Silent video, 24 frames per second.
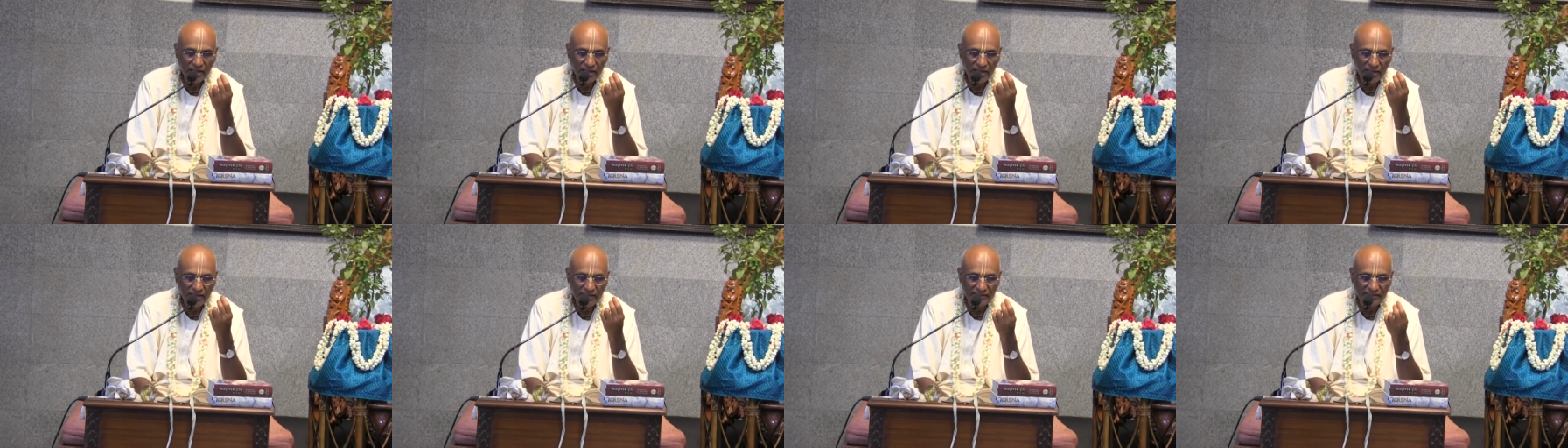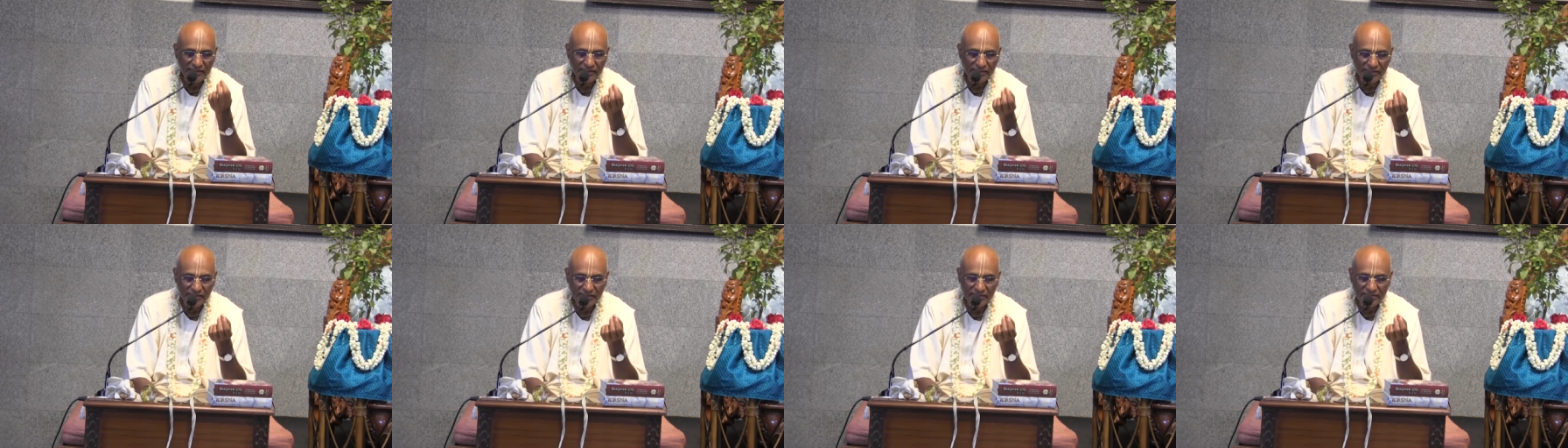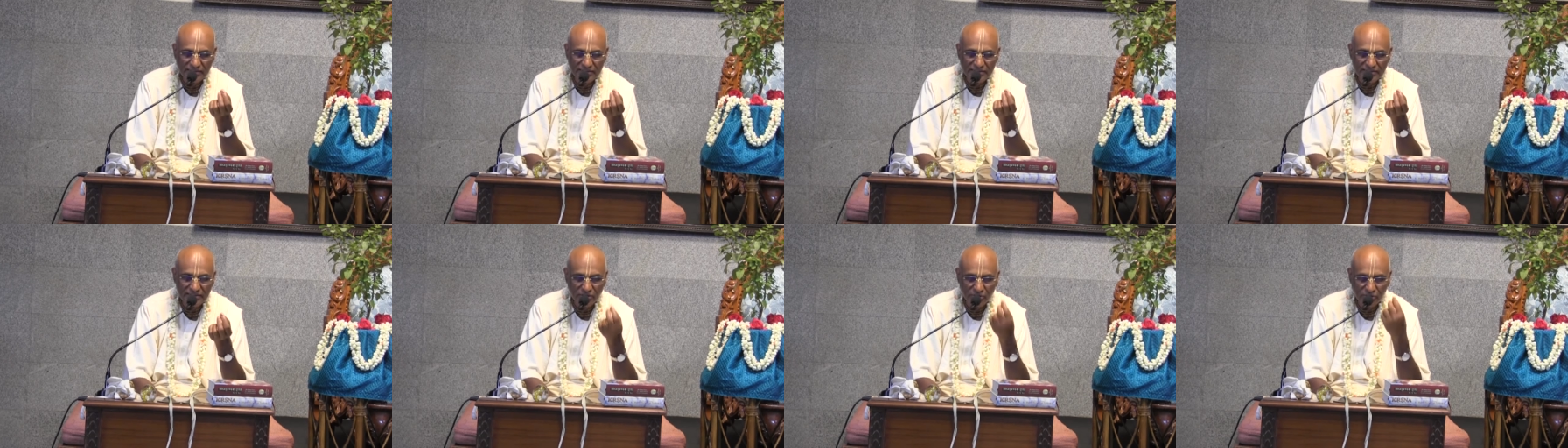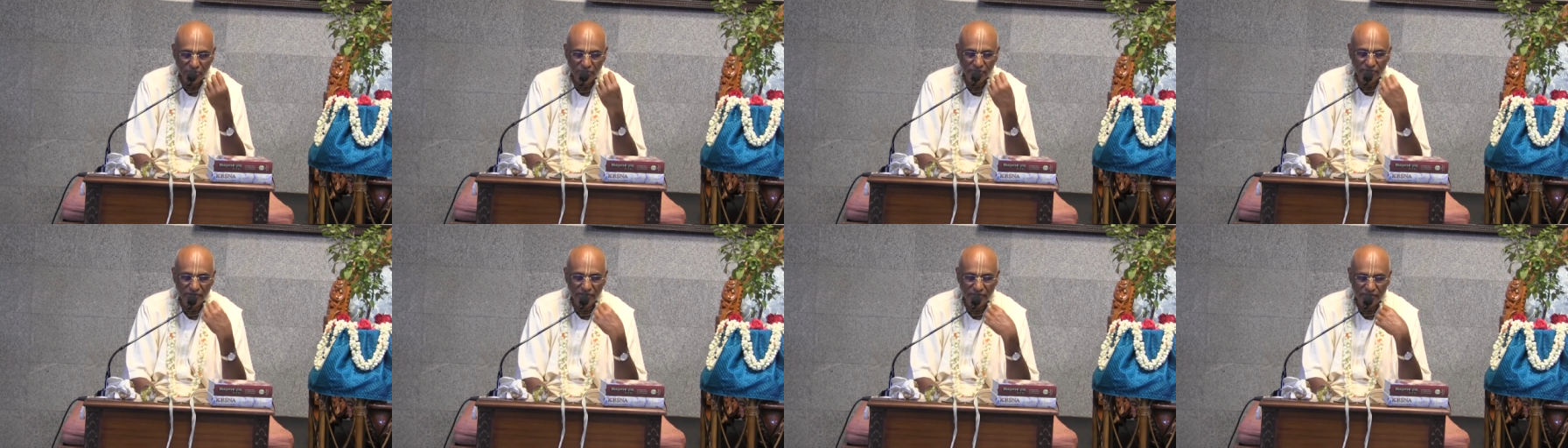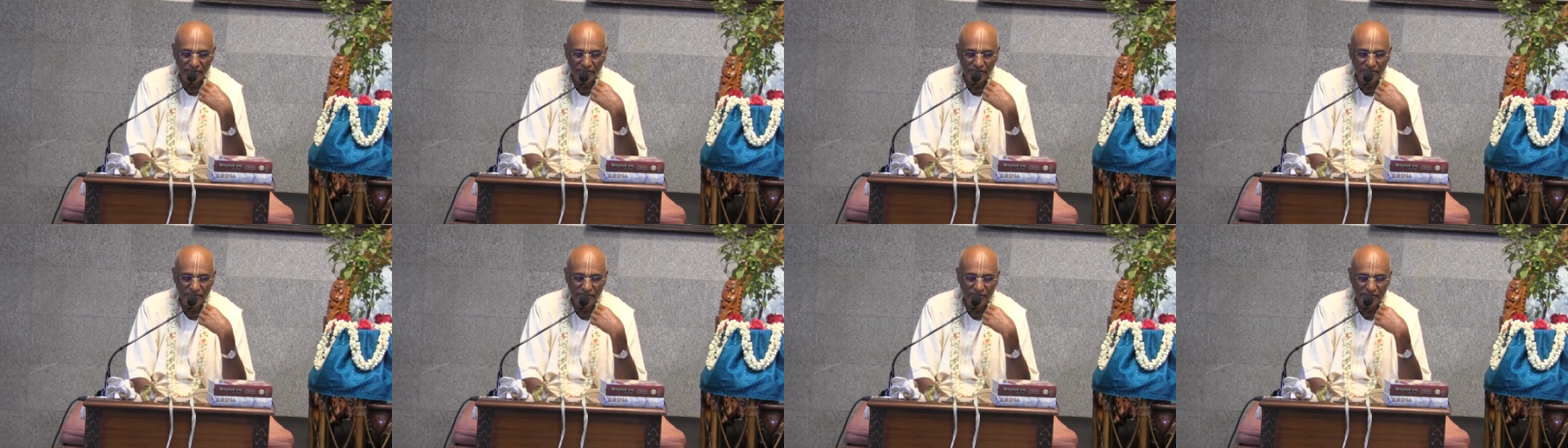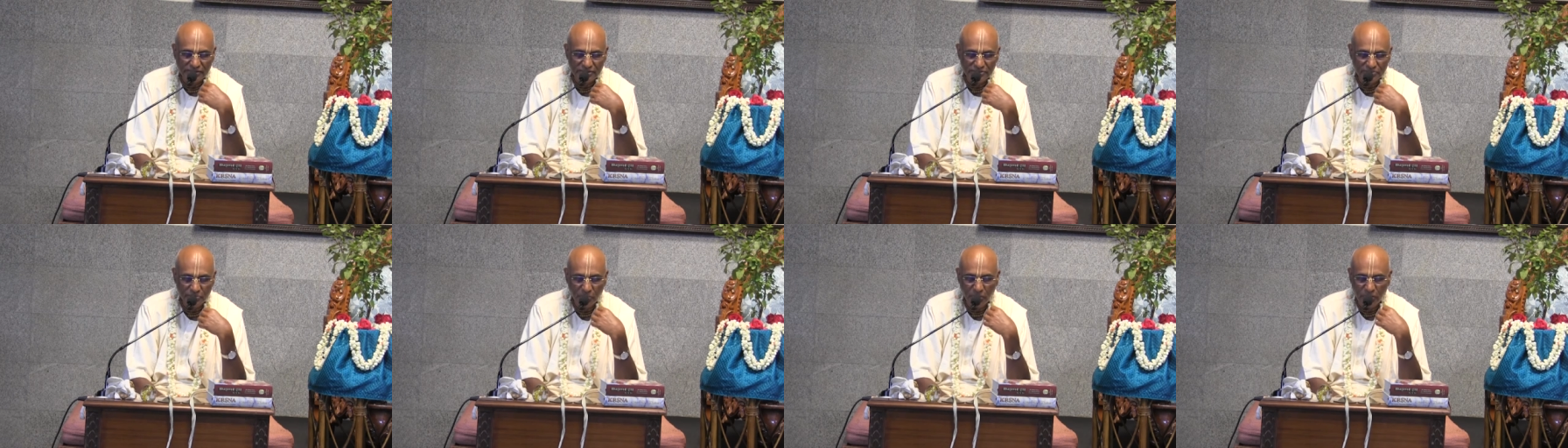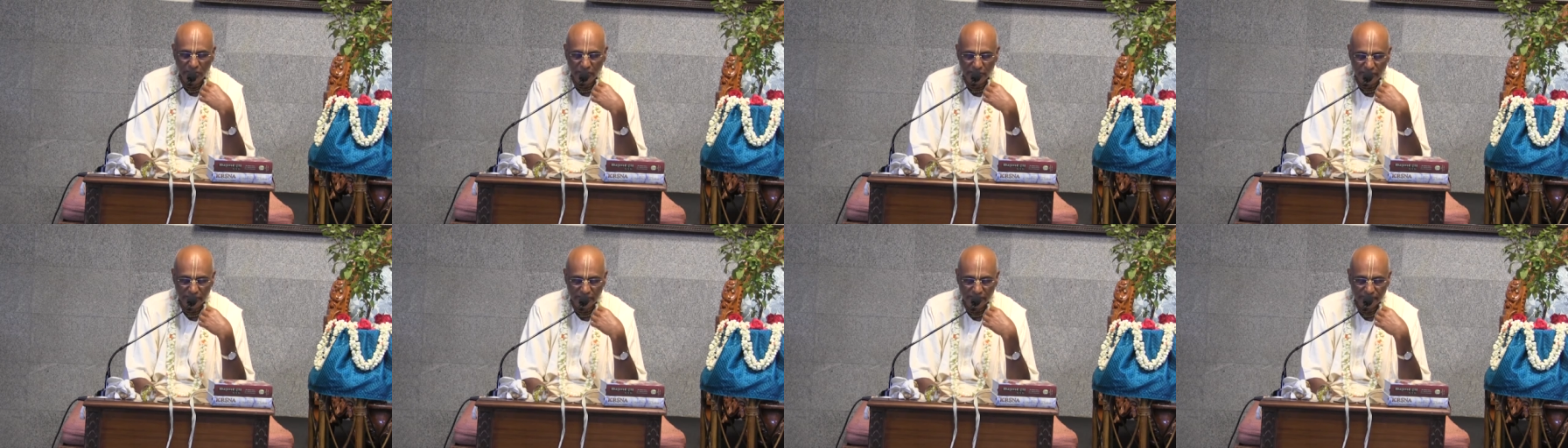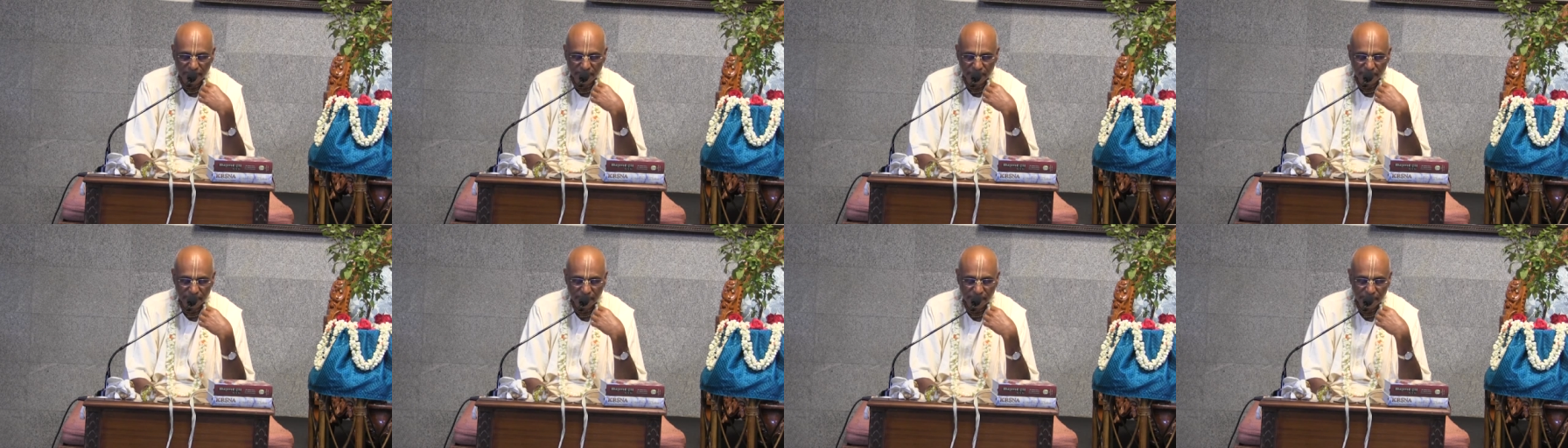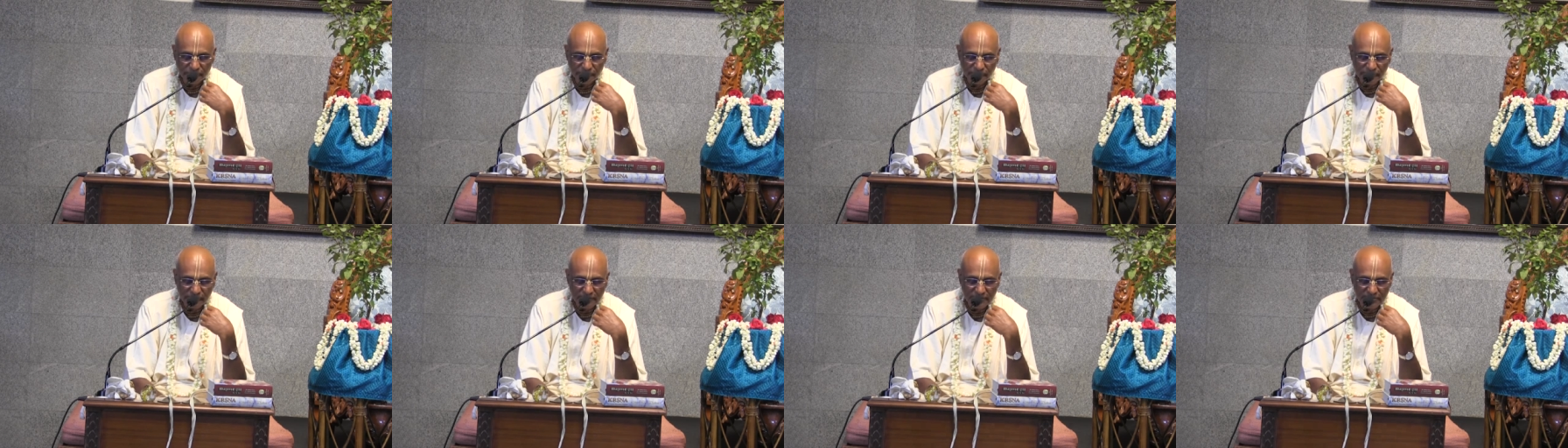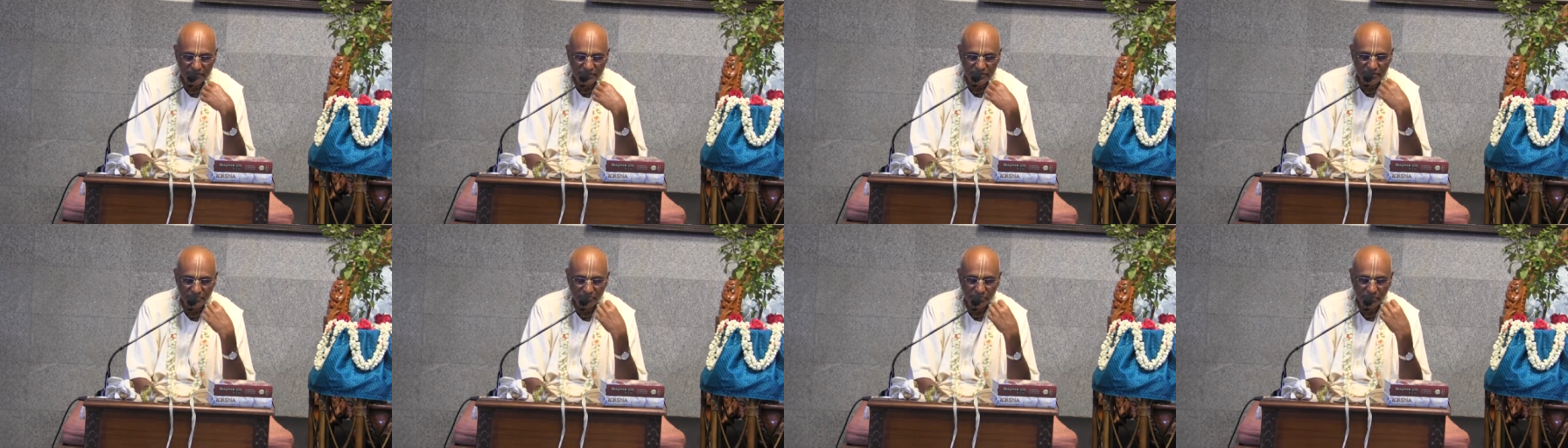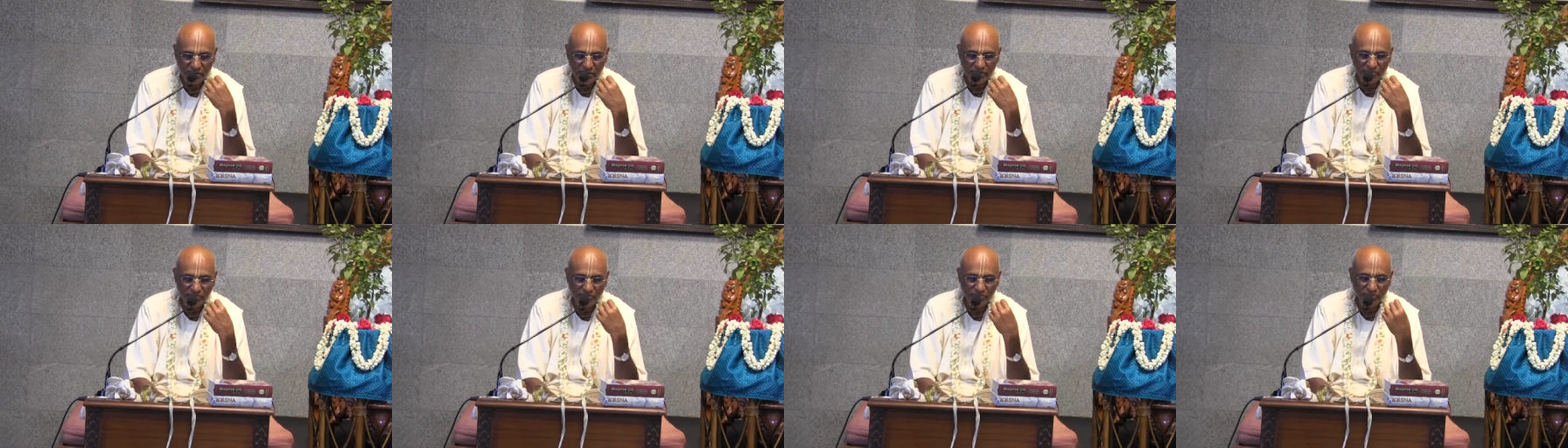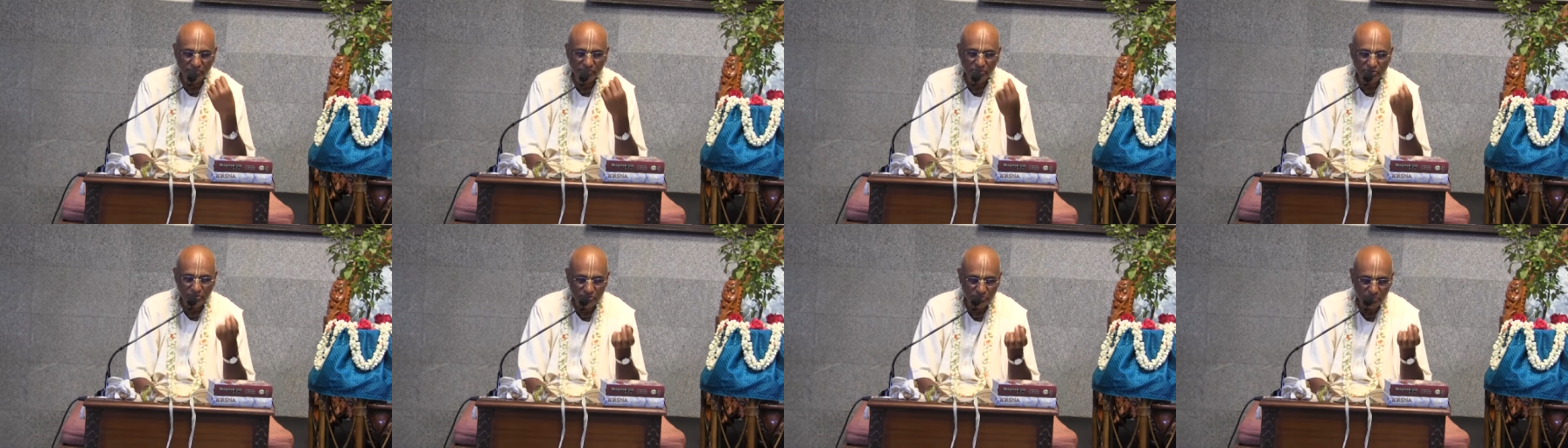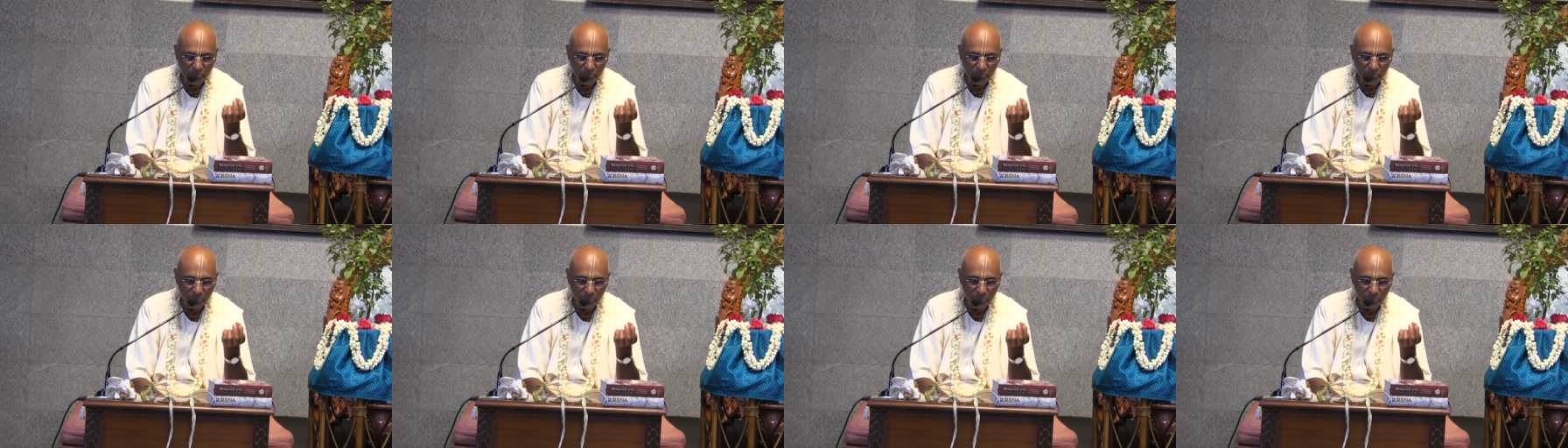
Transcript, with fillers: And he is an knower in this body, separate from this